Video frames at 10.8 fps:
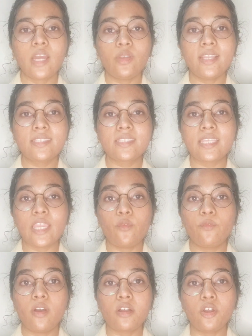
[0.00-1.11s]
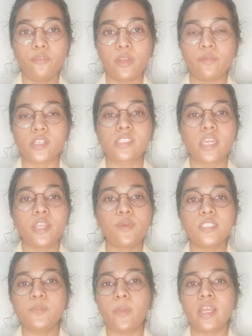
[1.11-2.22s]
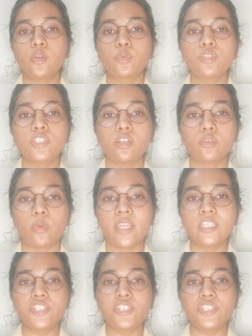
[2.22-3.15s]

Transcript: Now let's see work of rivers. Rivers play a crucial role in